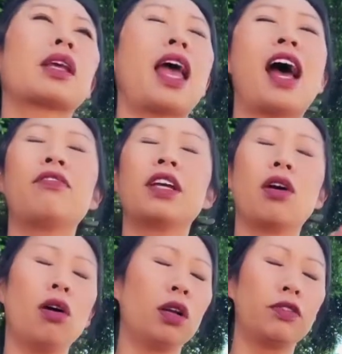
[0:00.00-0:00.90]
having
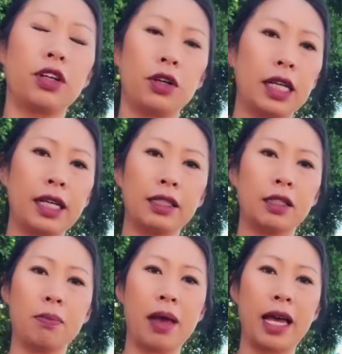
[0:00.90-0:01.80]
all of their
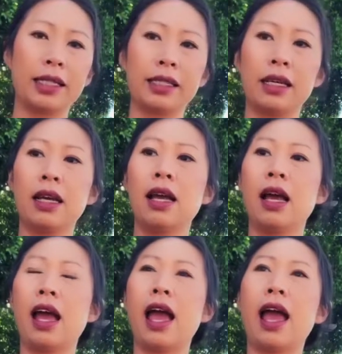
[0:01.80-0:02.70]
needs met,
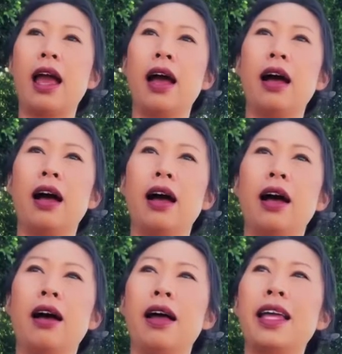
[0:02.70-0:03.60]

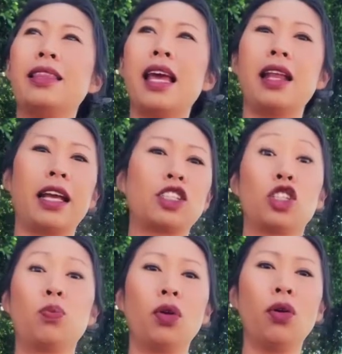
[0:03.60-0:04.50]
and then
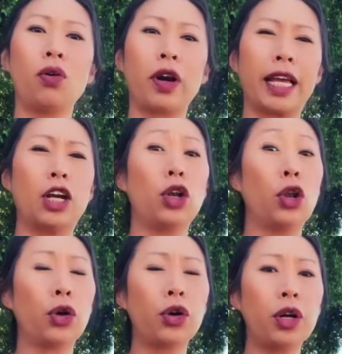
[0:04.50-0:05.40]
exploring and
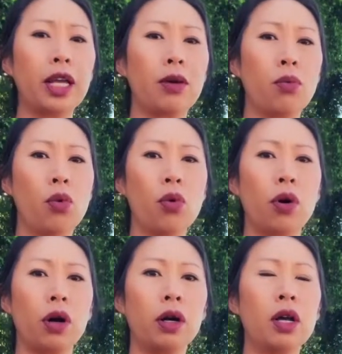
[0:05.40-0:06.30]
learning
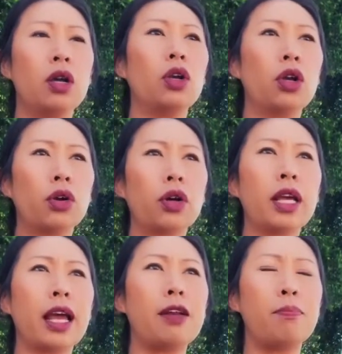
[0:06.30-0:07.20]
more.
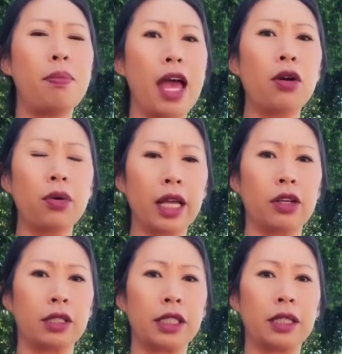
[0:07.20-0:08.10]
Learning and bettering
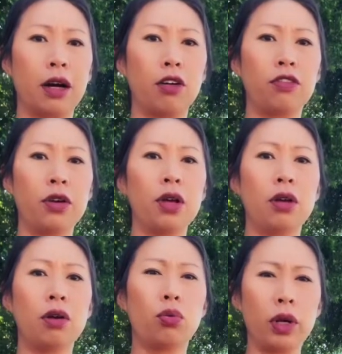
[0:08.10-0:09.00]
yourself
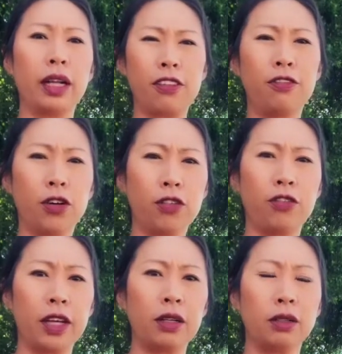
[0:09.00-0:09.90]
really
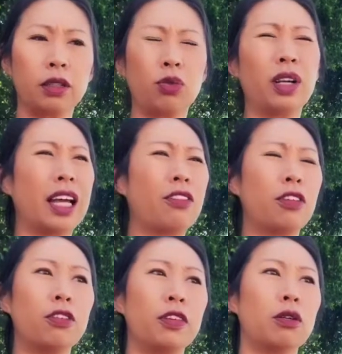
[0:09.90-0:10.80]
fulfills. Well, that
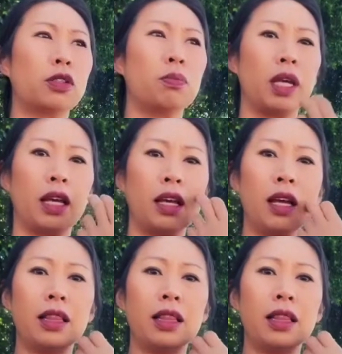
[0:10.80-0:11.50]
fulfills me.